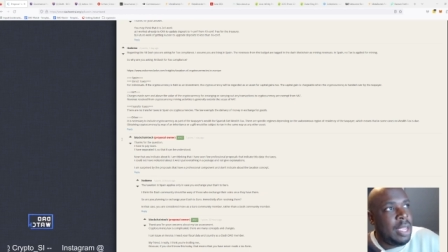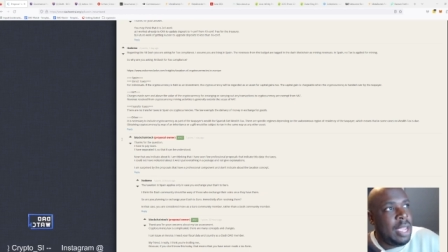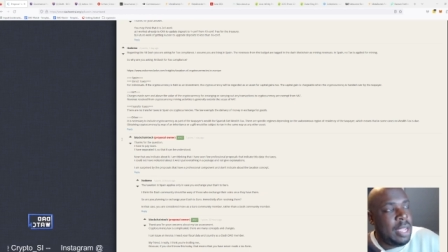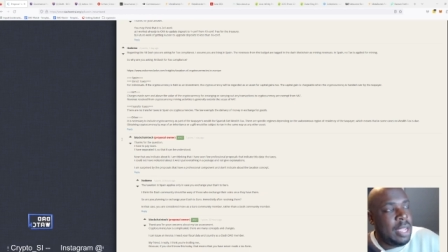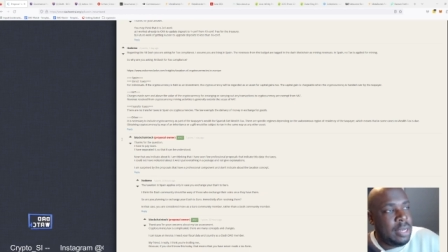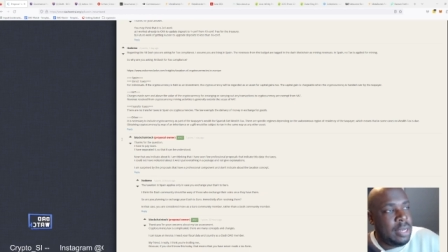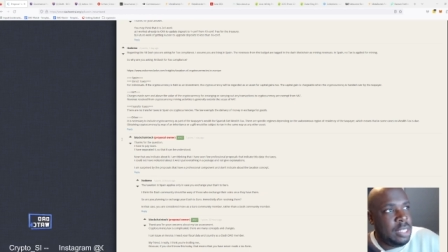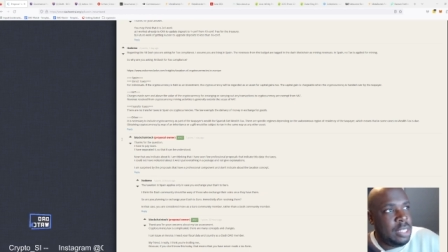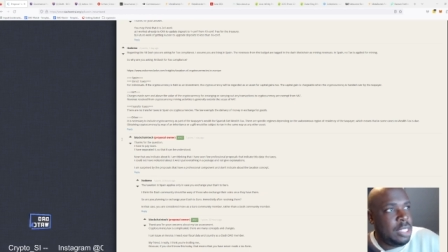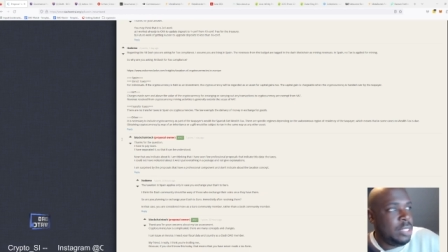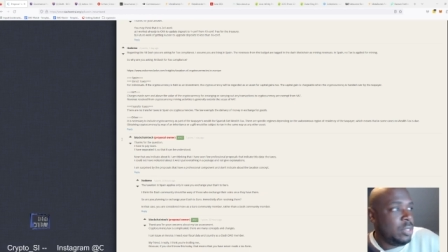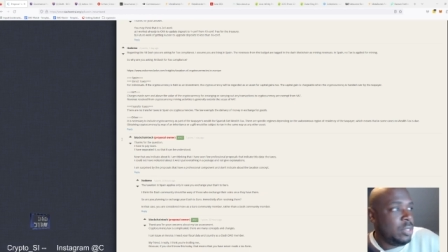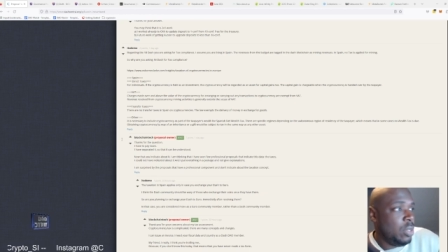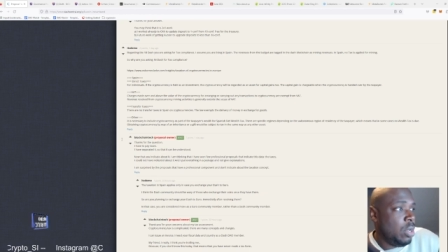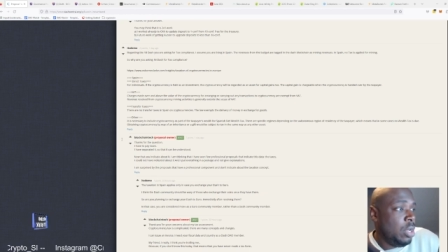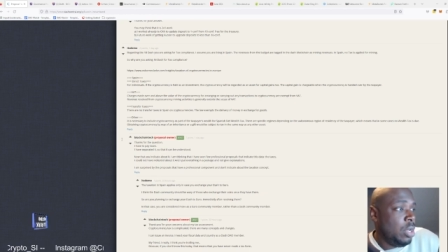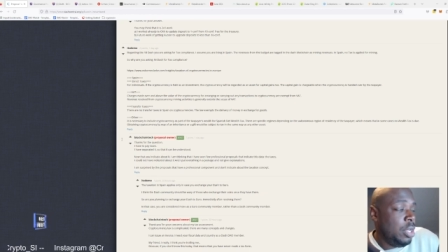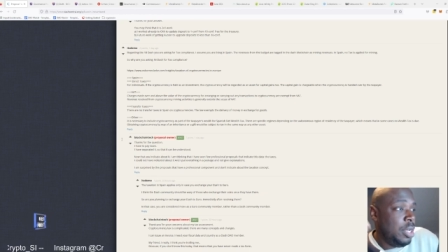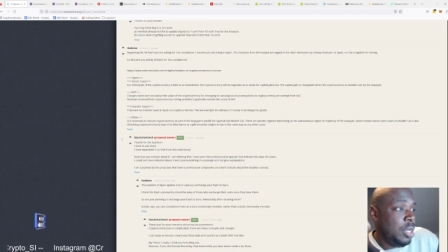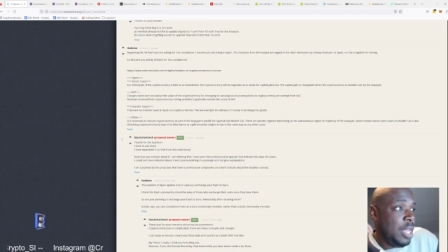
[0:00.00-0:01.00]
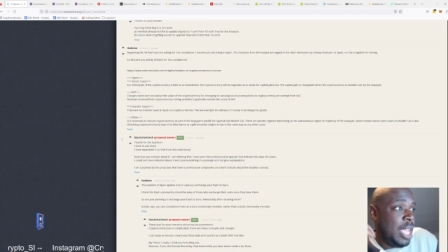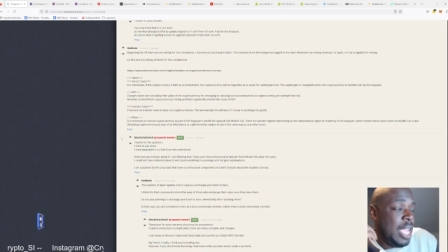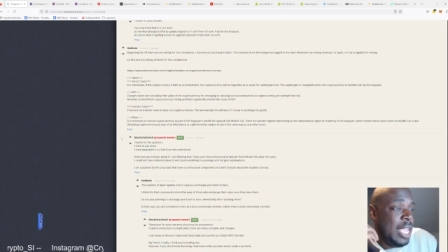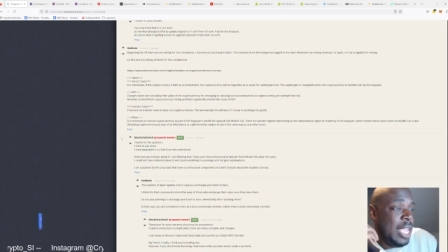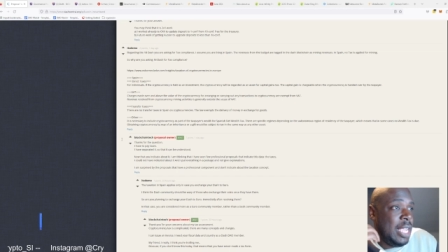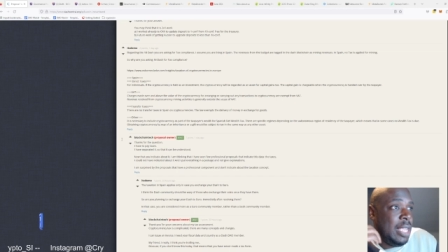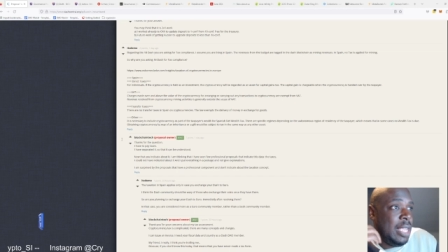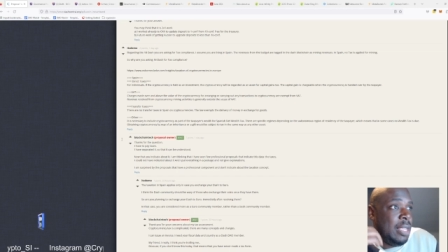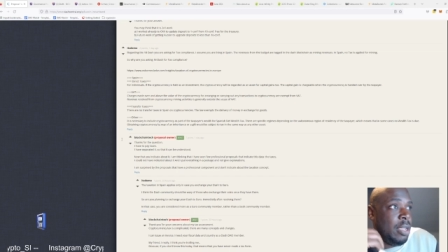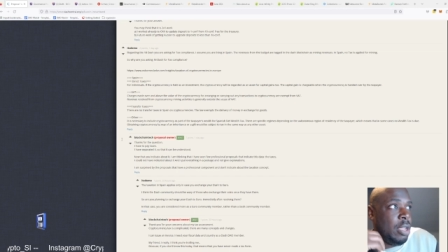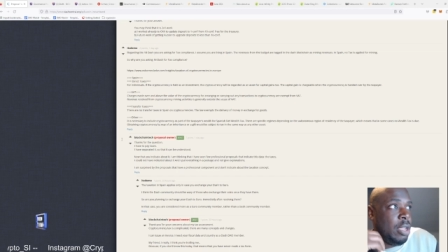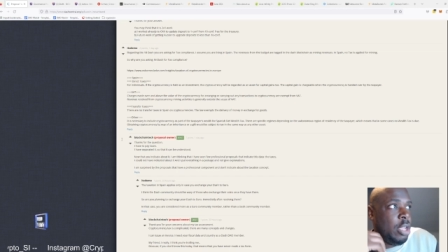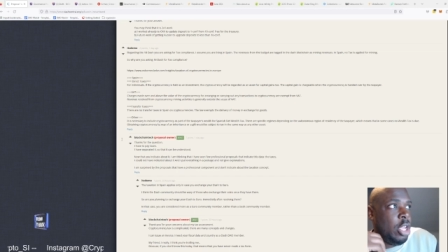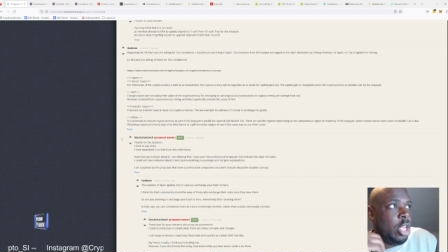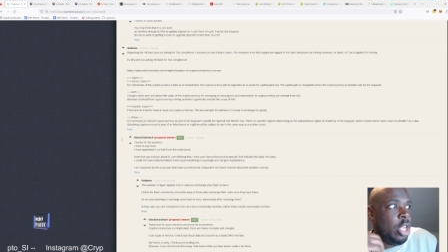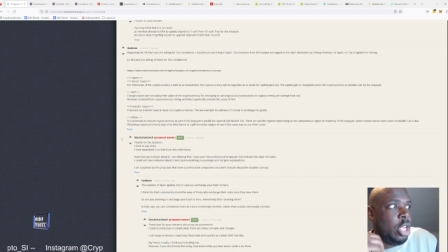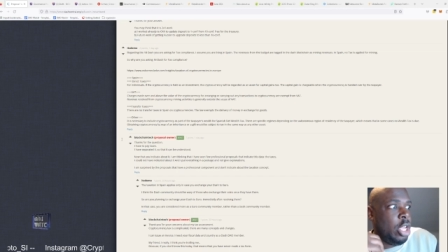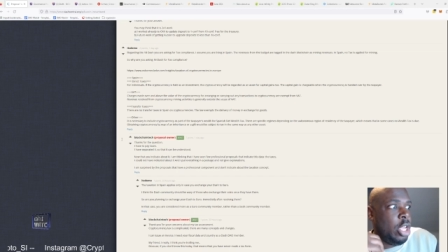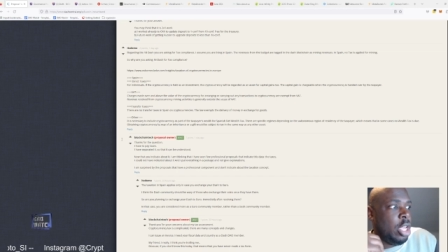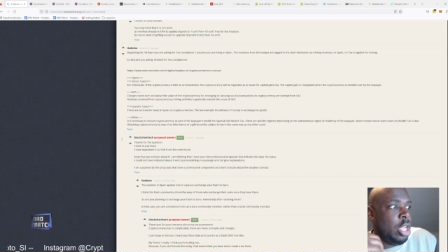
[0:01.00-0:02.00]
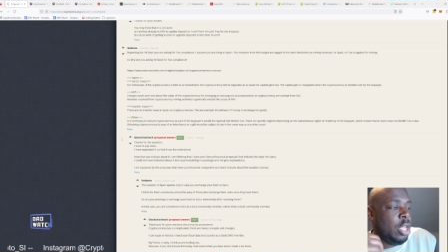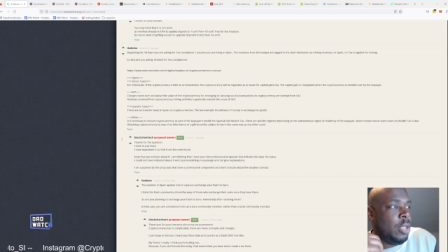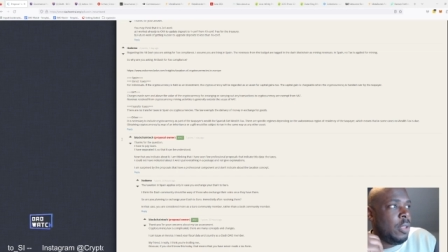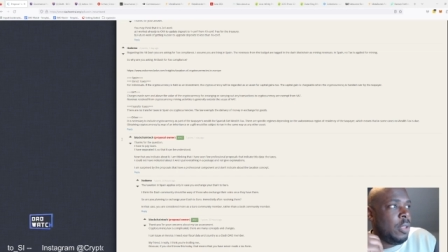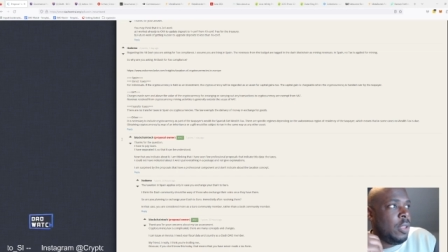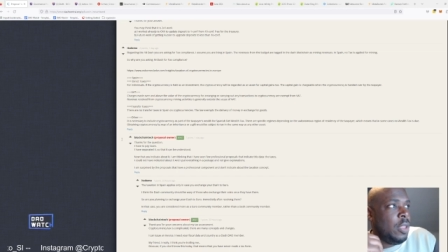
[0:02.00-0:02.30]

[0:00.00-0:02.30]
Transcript: and he's gotten a uh,